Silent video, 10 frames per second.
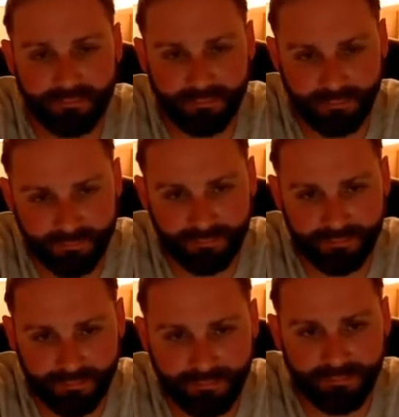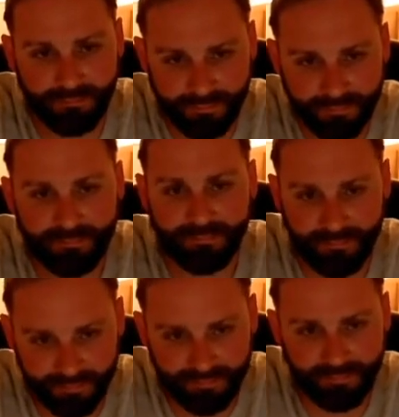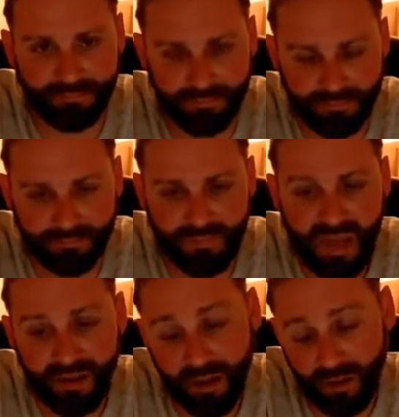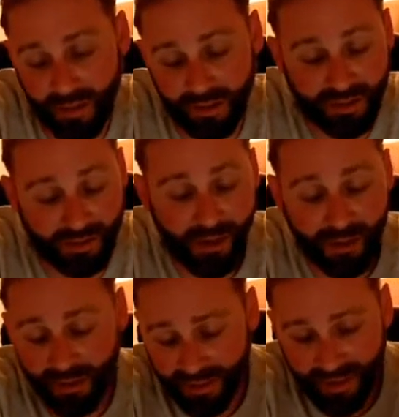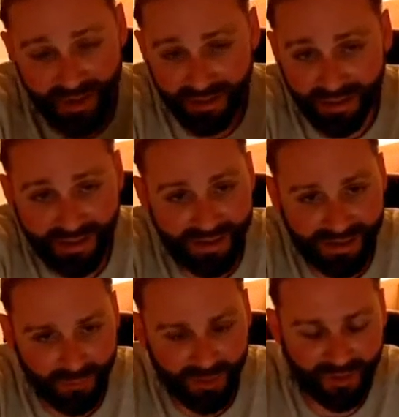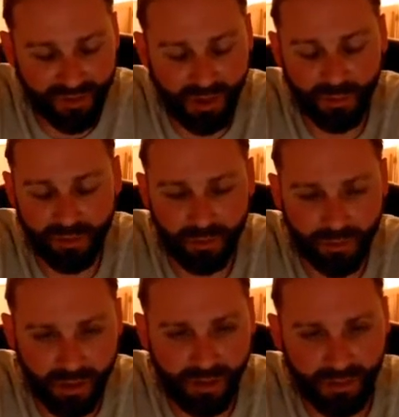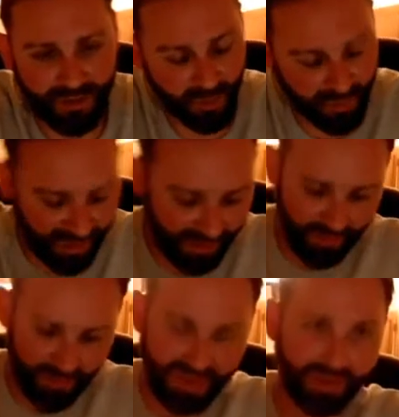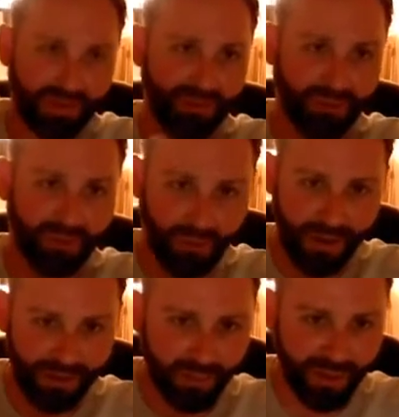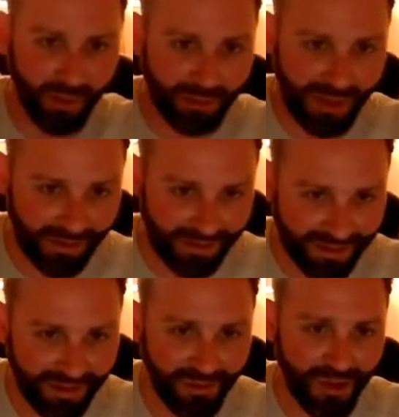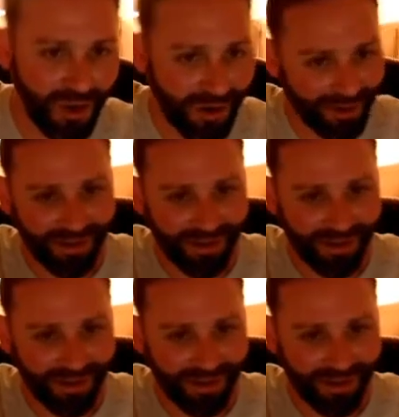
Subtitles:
not getting anything out of that. You're doing absolutely nothing. Only that, once you're done with your run, then you're picking pieces of shredded belt out of the engine, and